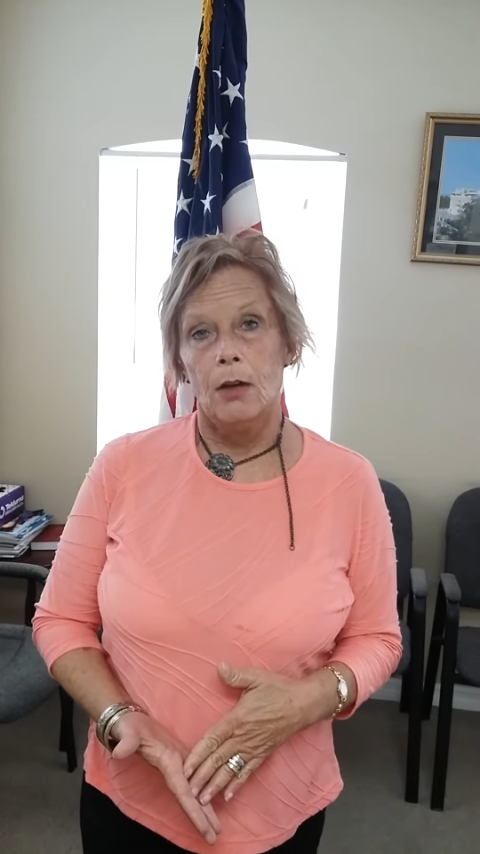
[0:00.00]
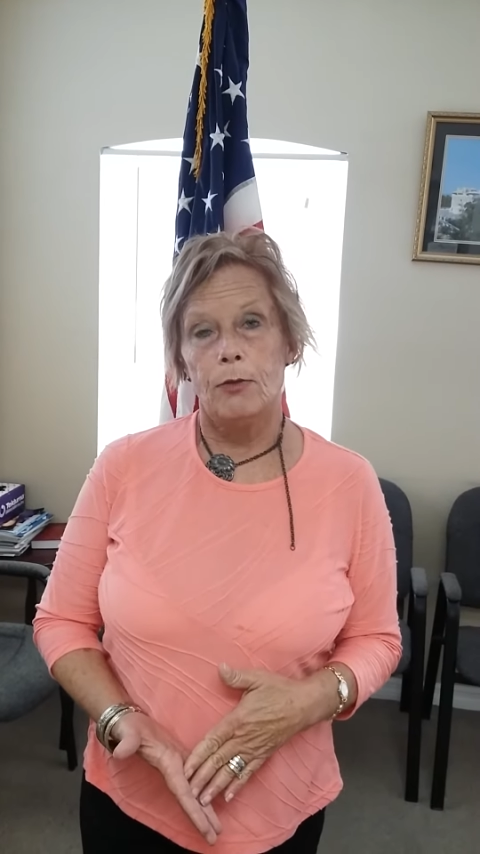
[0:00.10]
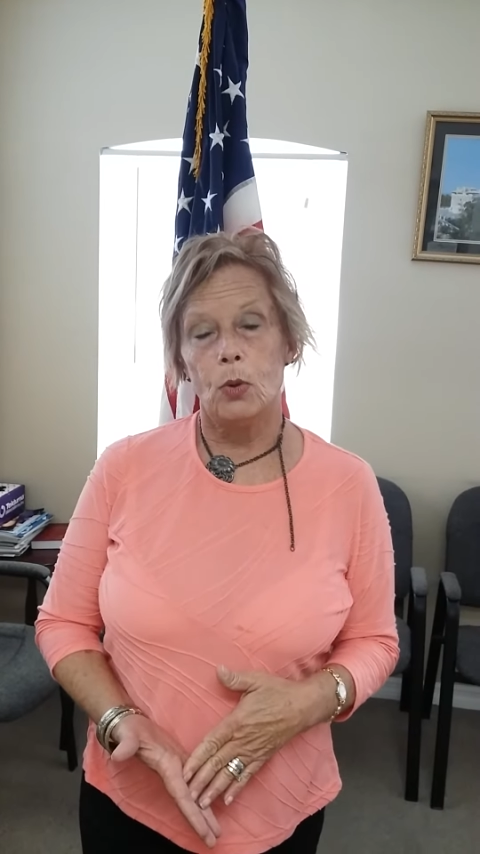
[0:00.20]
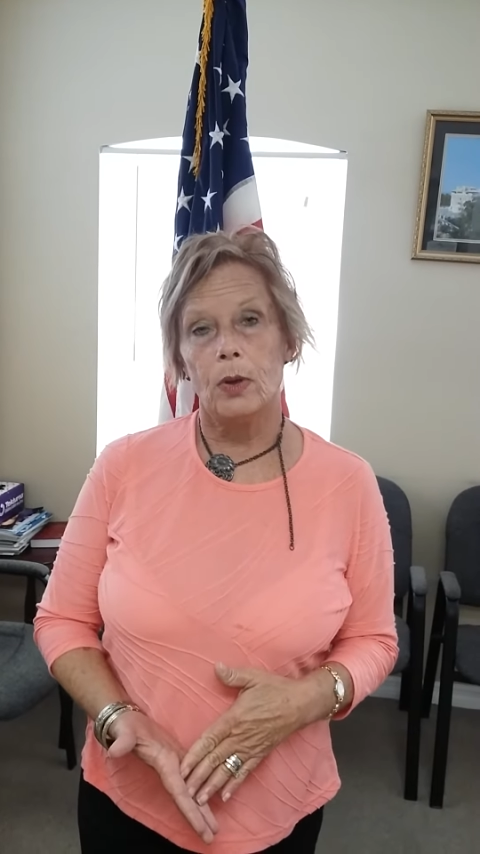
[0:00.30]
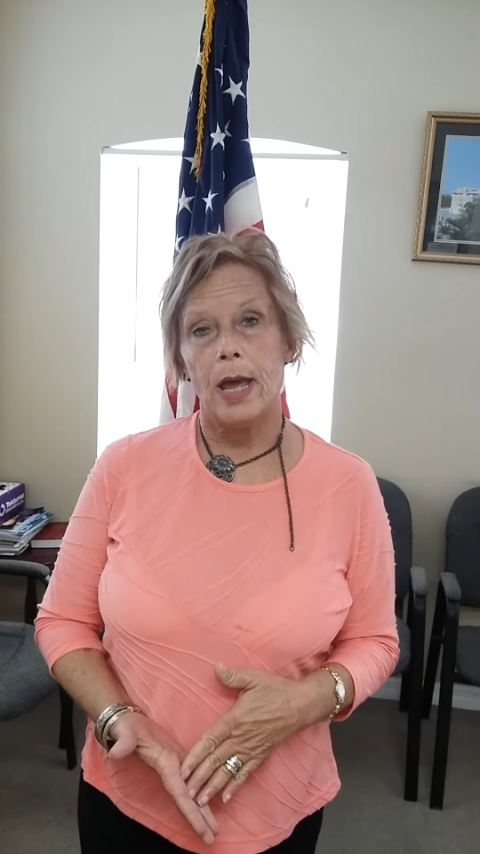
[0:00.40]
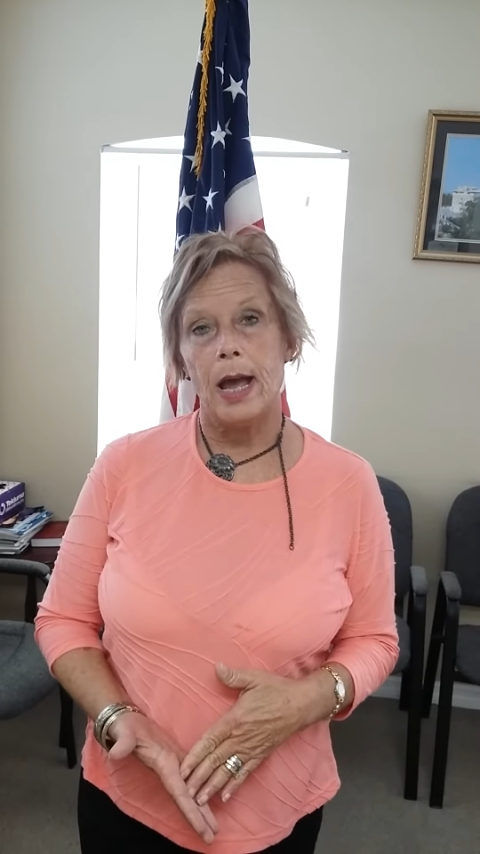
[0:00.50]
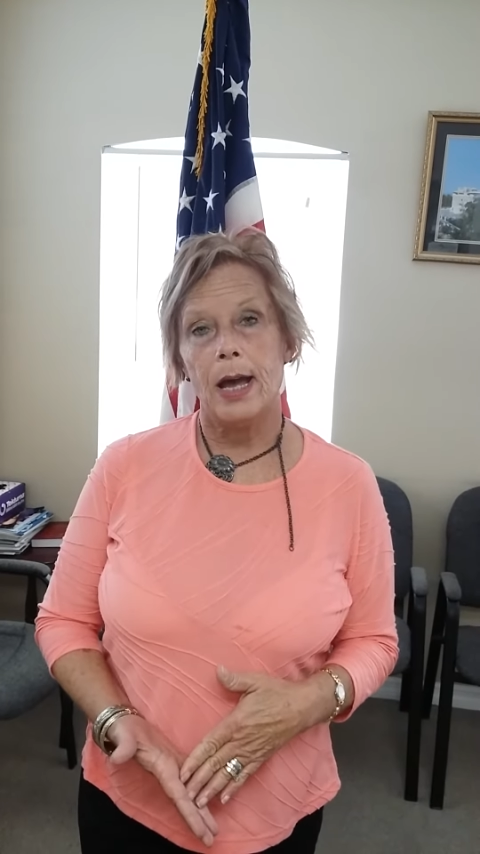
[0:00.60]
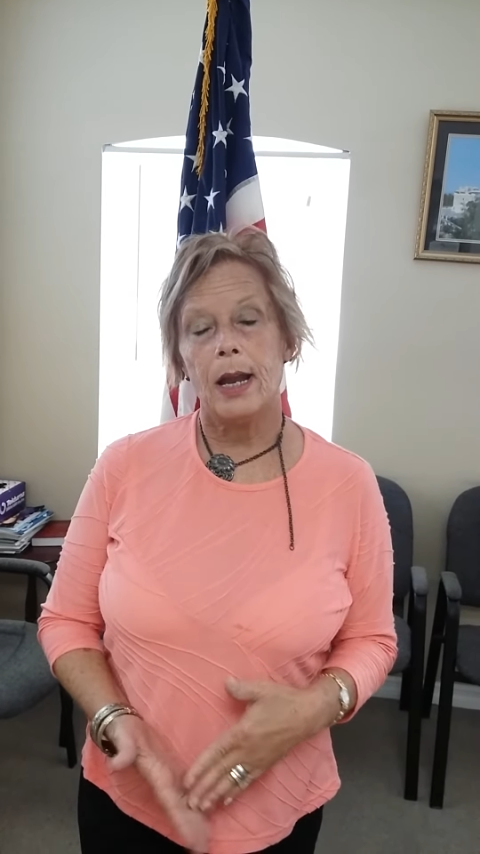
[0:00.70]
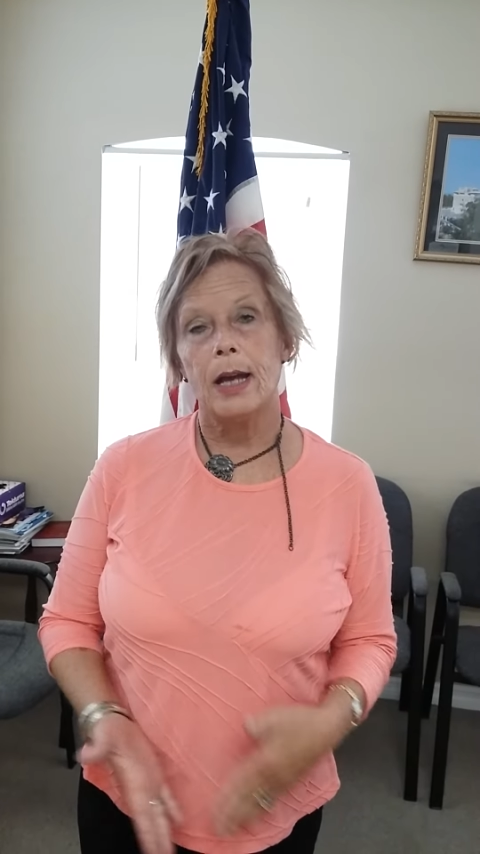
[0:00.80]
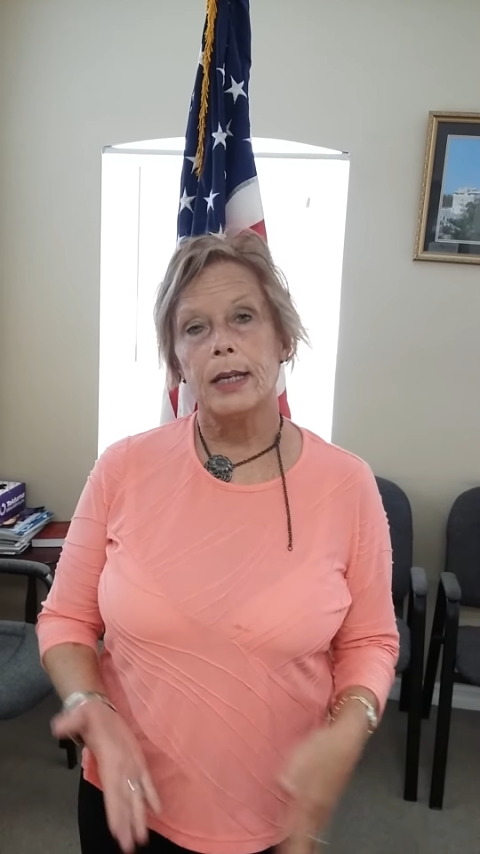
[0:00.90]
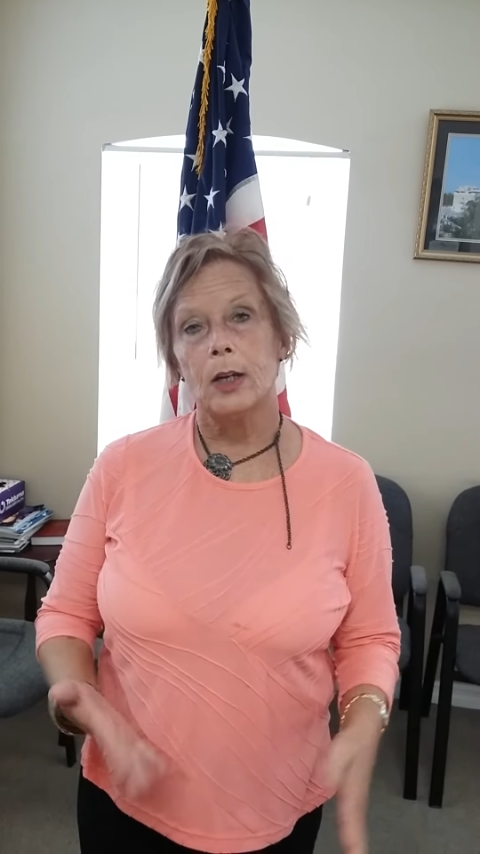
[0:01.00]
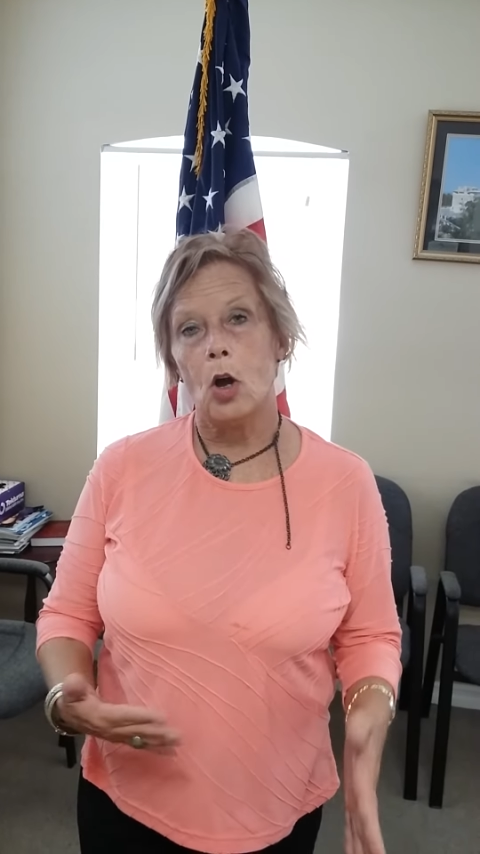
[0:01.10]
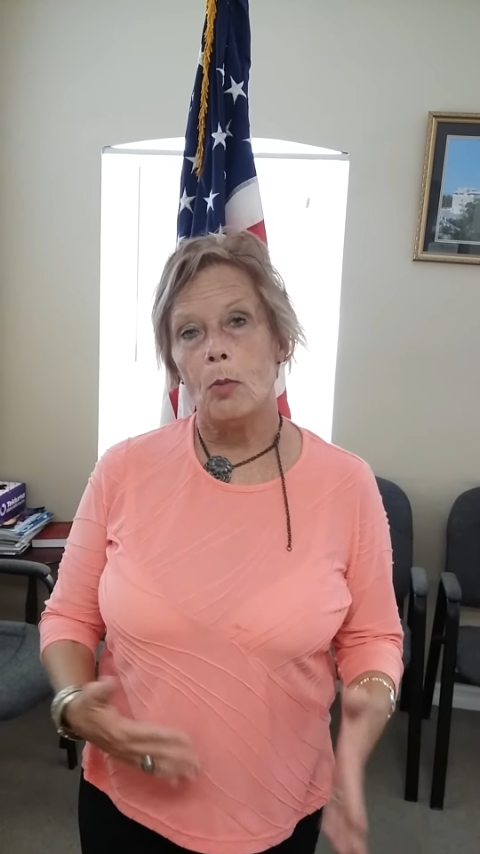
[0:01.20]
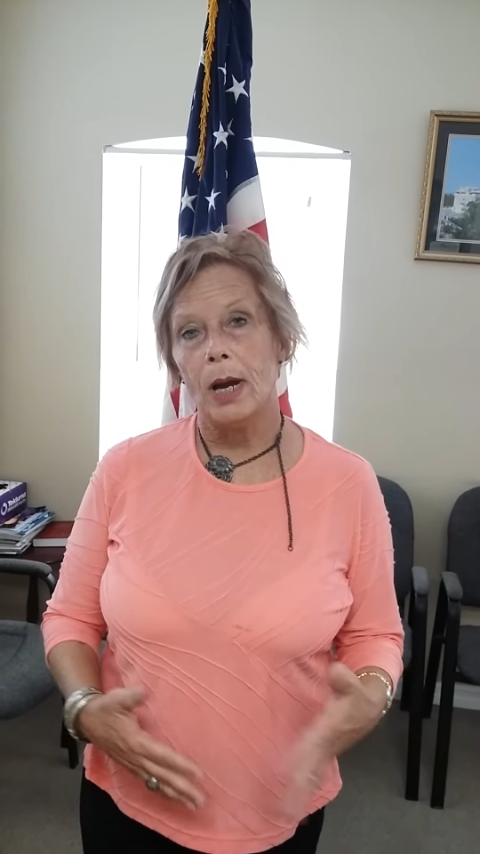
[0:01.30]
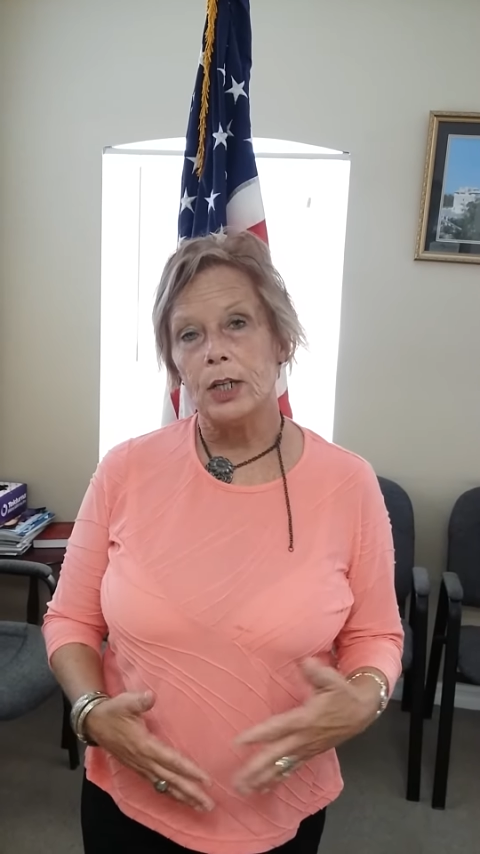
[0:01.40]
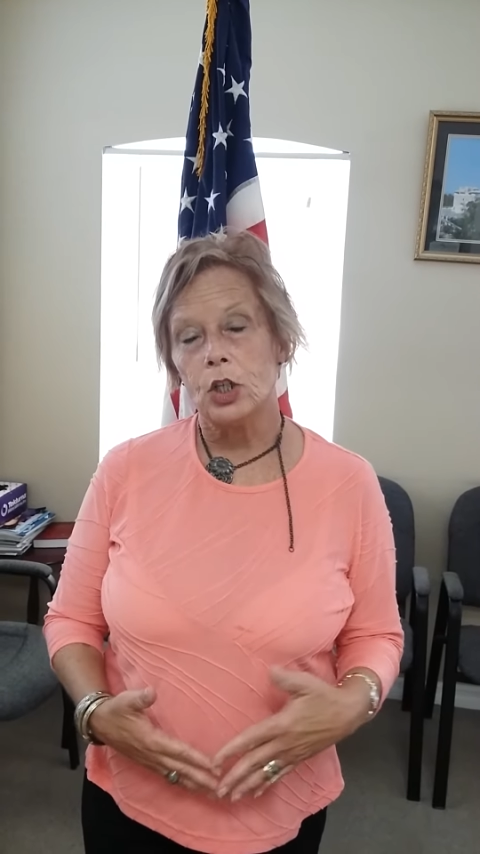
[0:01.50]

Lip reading: For that, I get all my